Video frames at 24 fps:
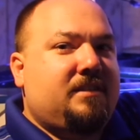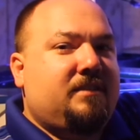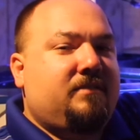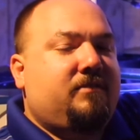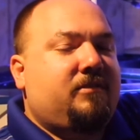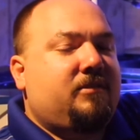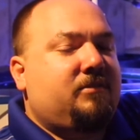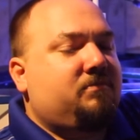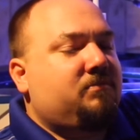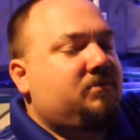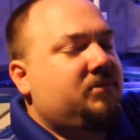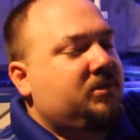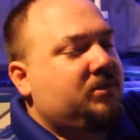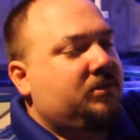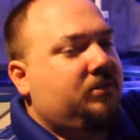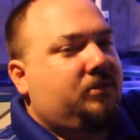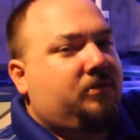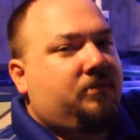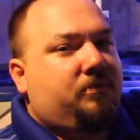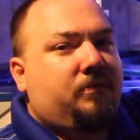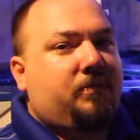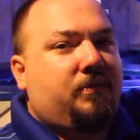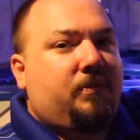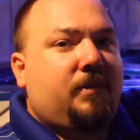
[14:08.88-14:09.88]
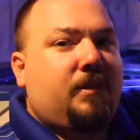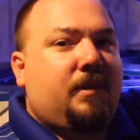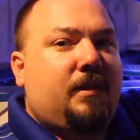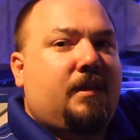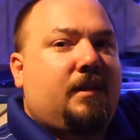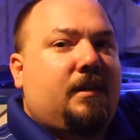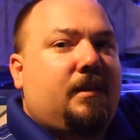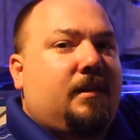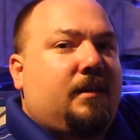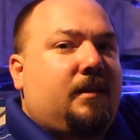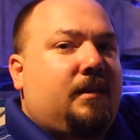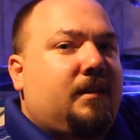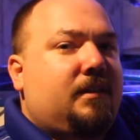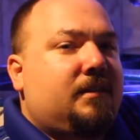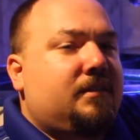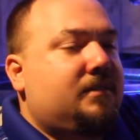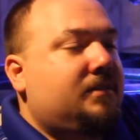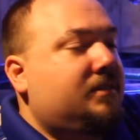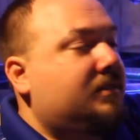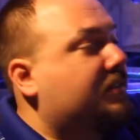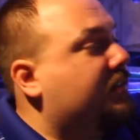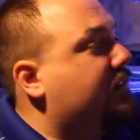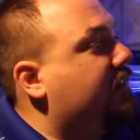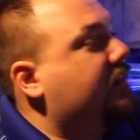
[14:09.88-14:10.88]
of them, so
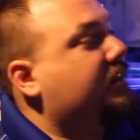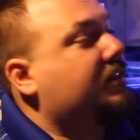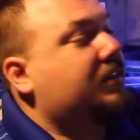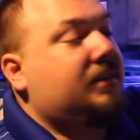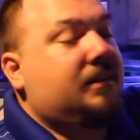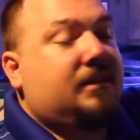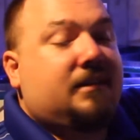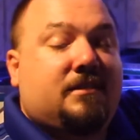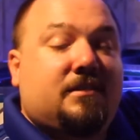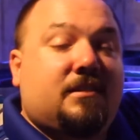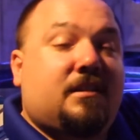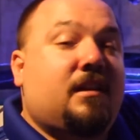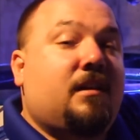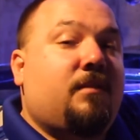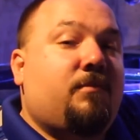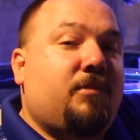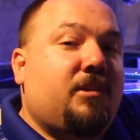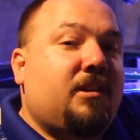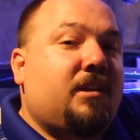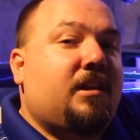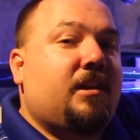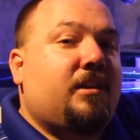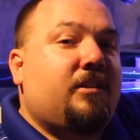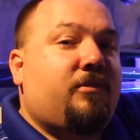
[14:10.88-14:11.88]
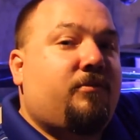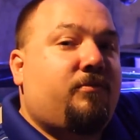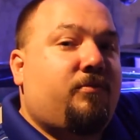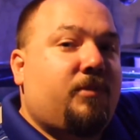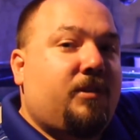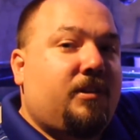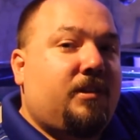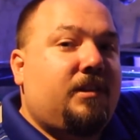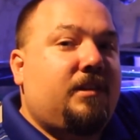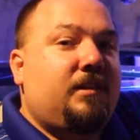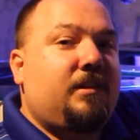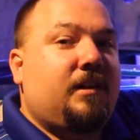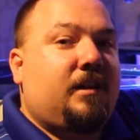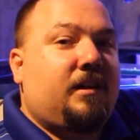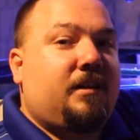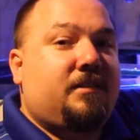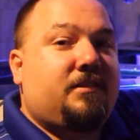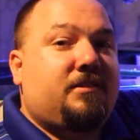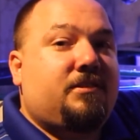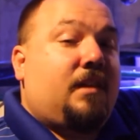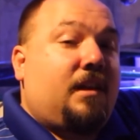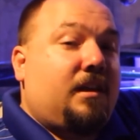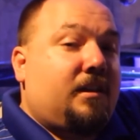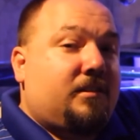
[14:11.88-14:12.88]
it's coming together really
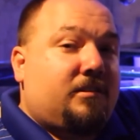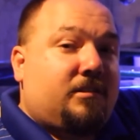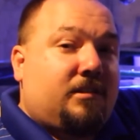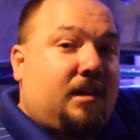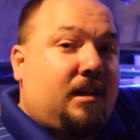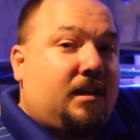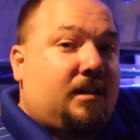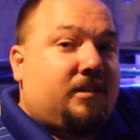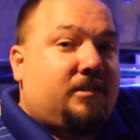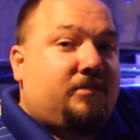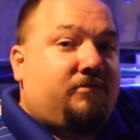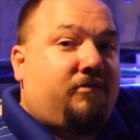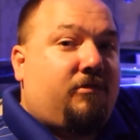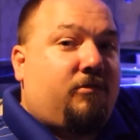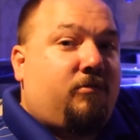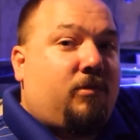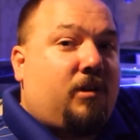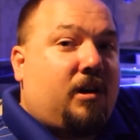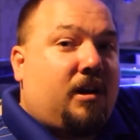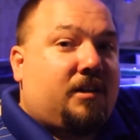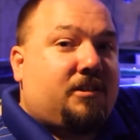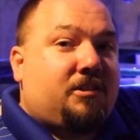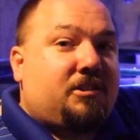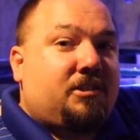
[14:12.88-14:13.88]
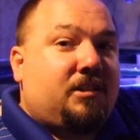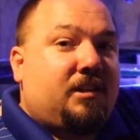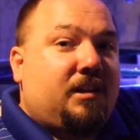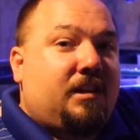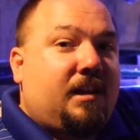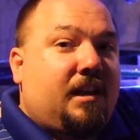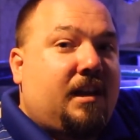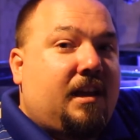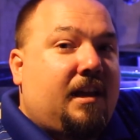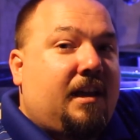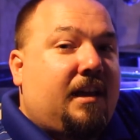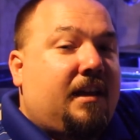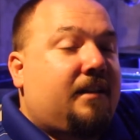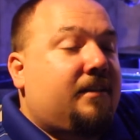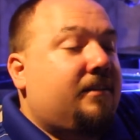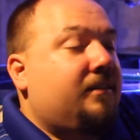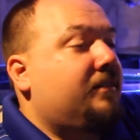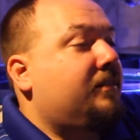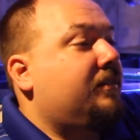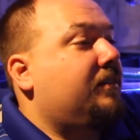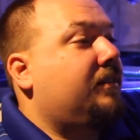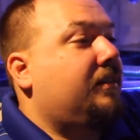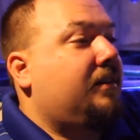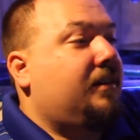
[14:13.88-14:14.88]
nice. Thanks guys for watching today.
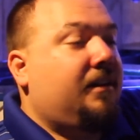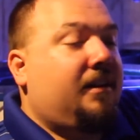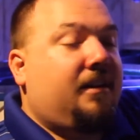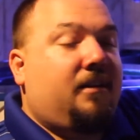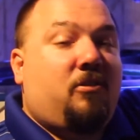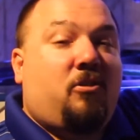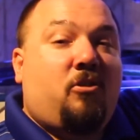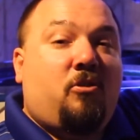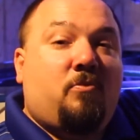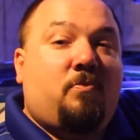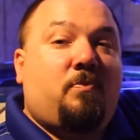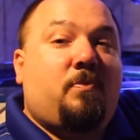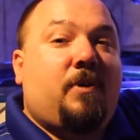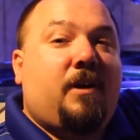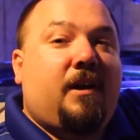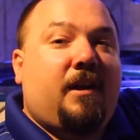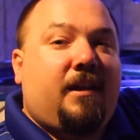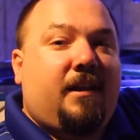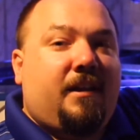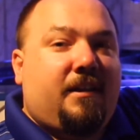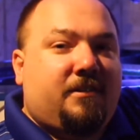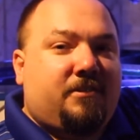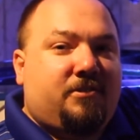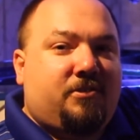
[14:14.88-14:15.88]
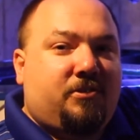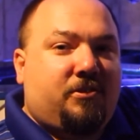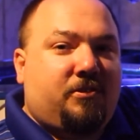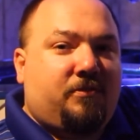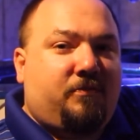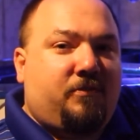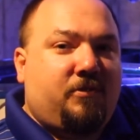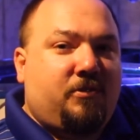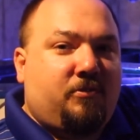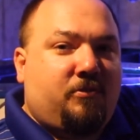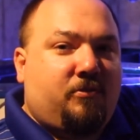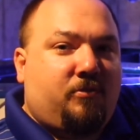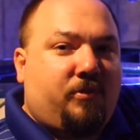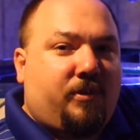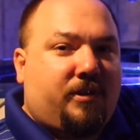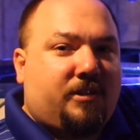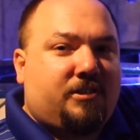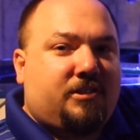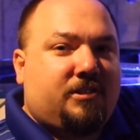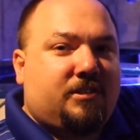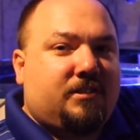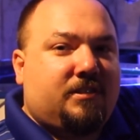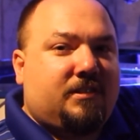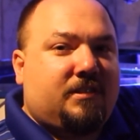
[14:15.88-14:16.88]
I hope I answered a few
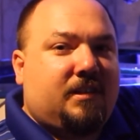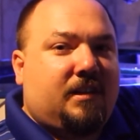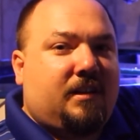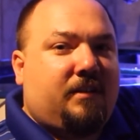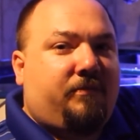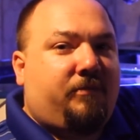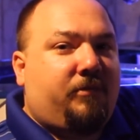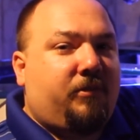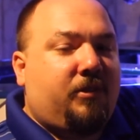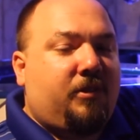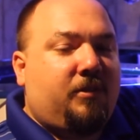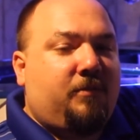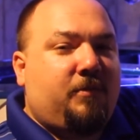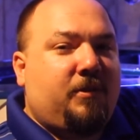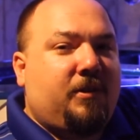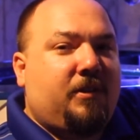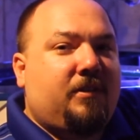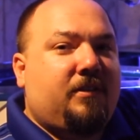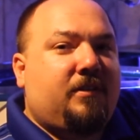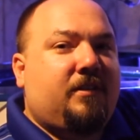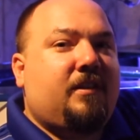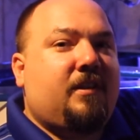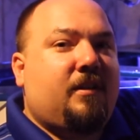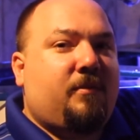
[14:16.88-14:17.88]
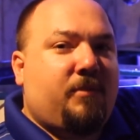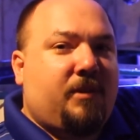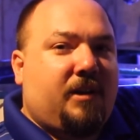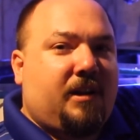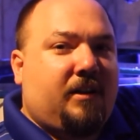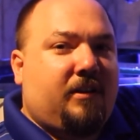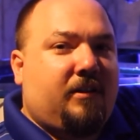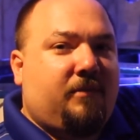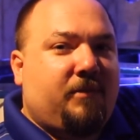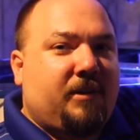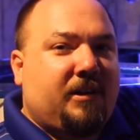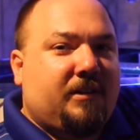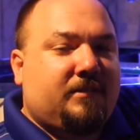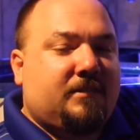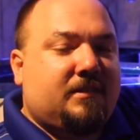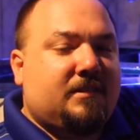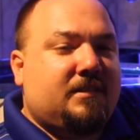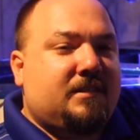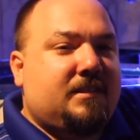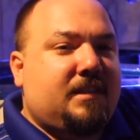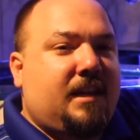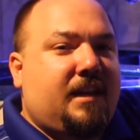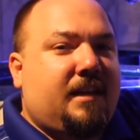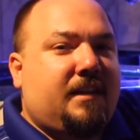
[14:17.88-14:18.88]
questions that have really been coming out about
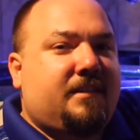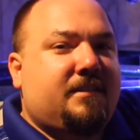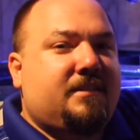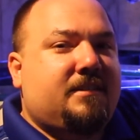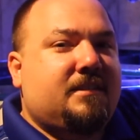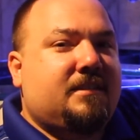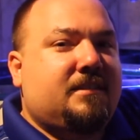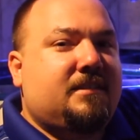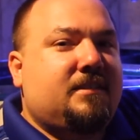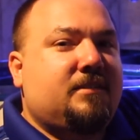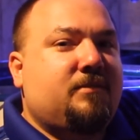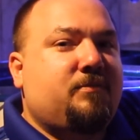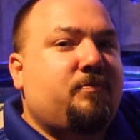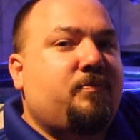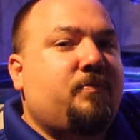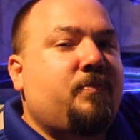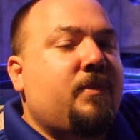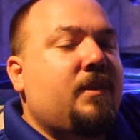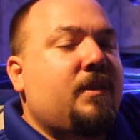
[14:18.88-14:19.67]
this tank system,